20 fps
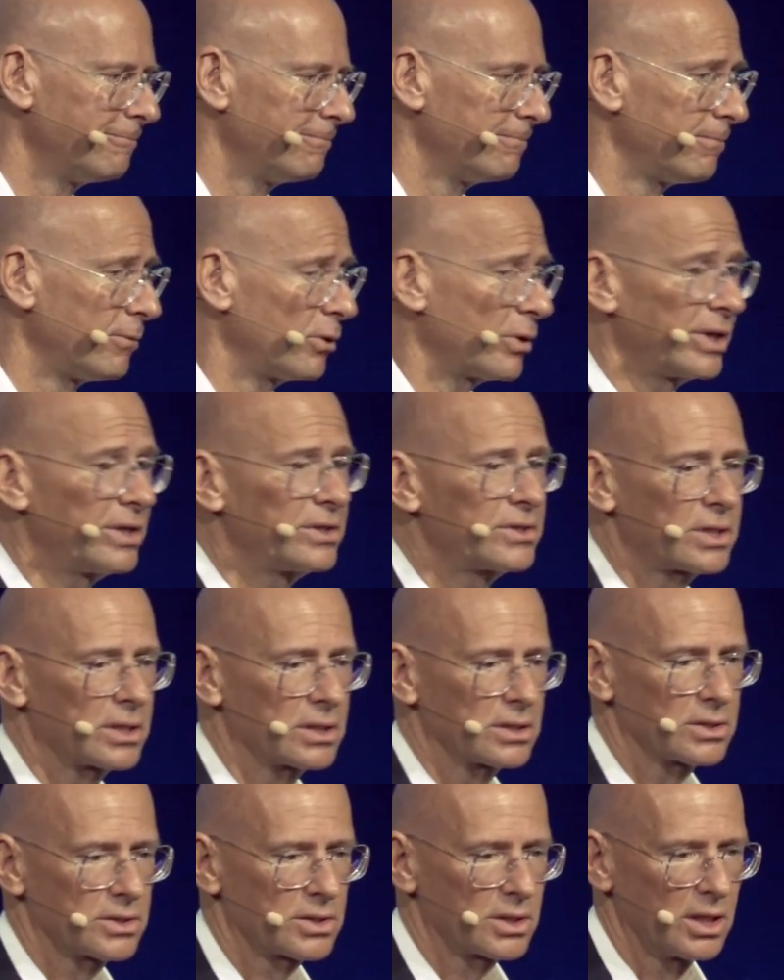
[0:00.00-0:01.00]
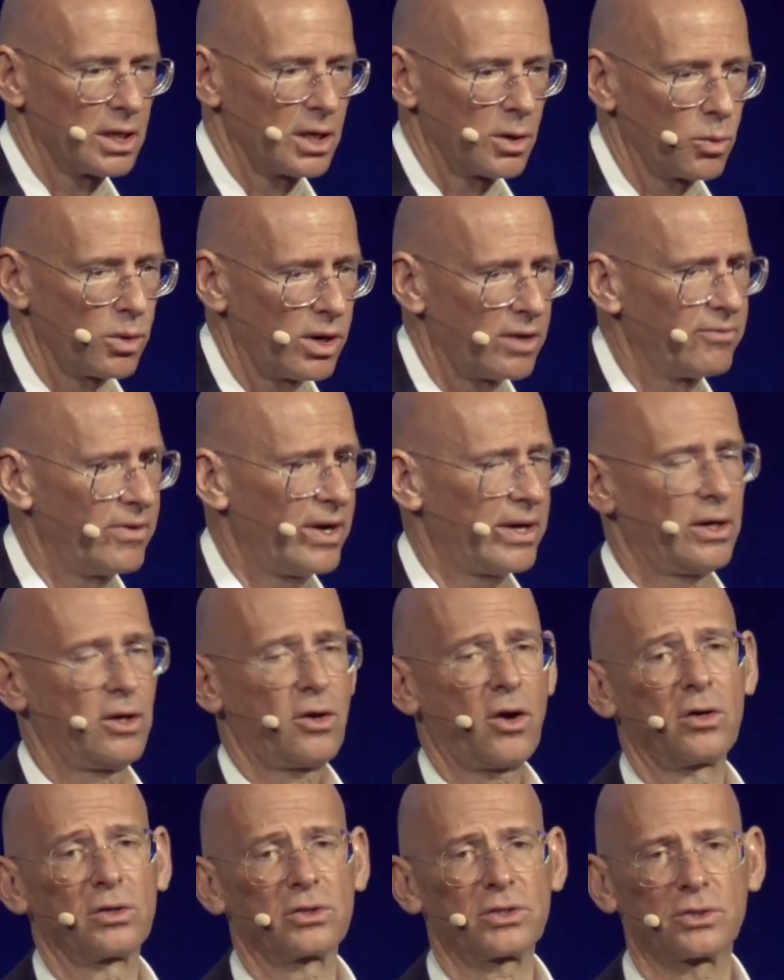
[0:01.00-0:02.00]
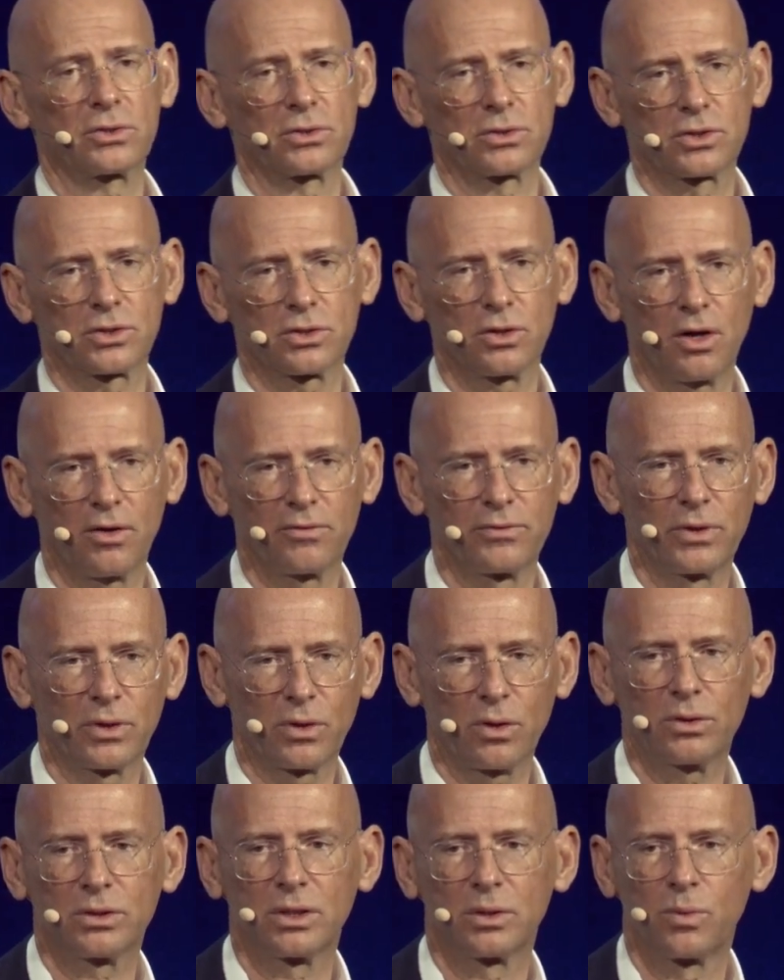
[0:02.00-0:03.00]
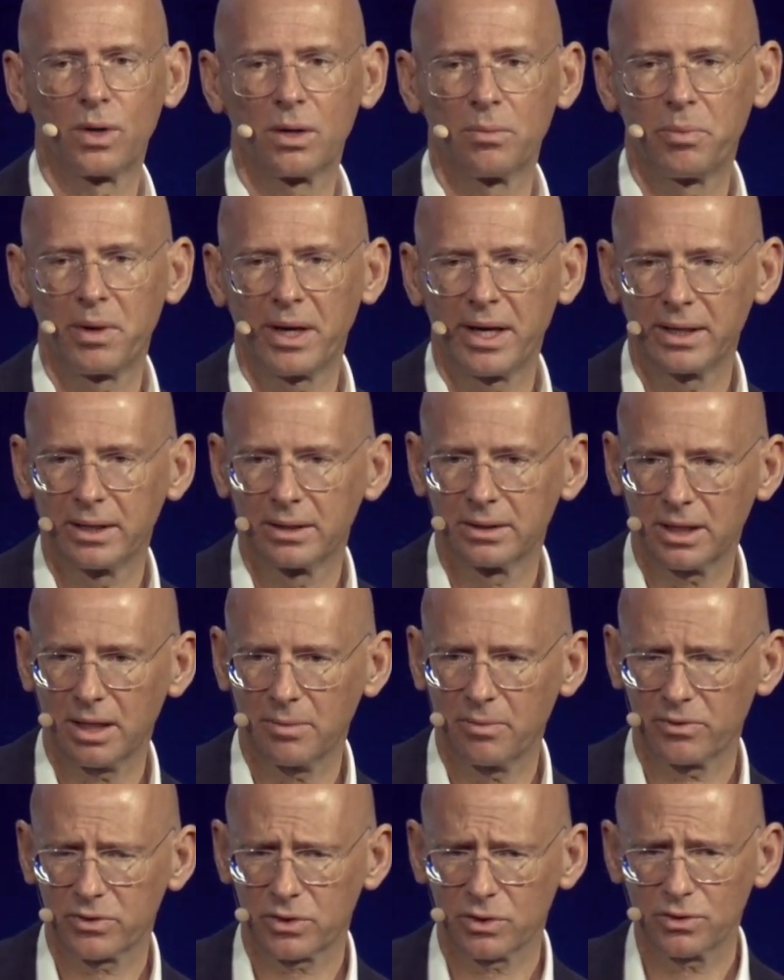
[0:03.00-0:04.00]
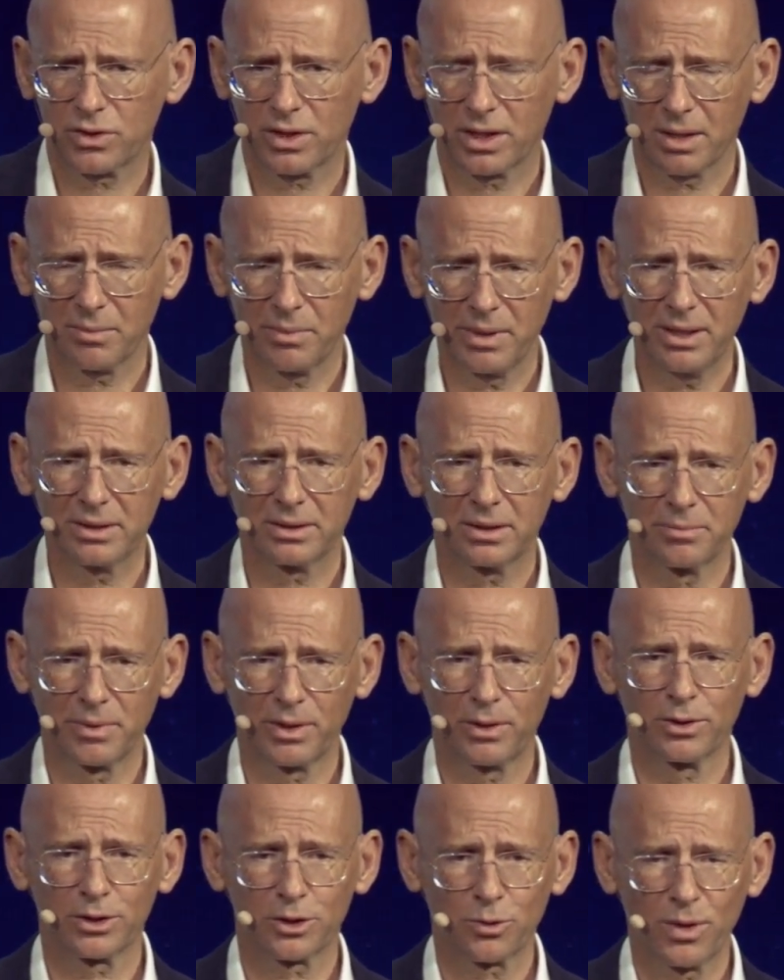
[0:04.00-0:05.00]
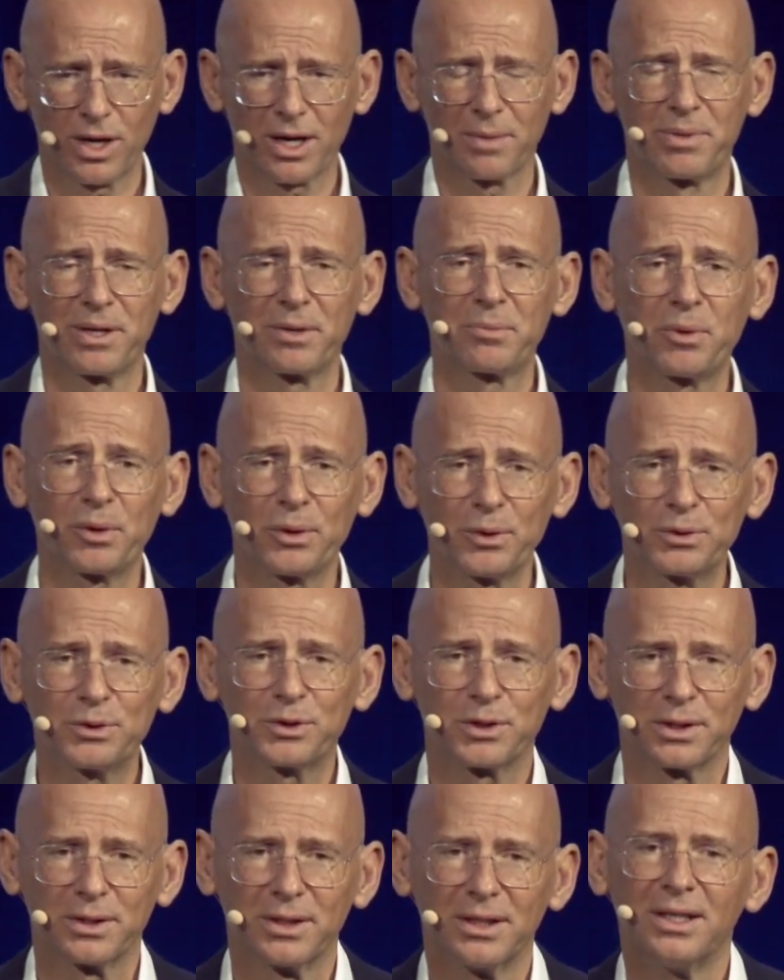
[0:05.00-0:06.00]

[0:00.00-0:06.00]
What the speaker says: For instance, we are very conscious of the role that we're playing in terms of sustainability, because we're a big polluter.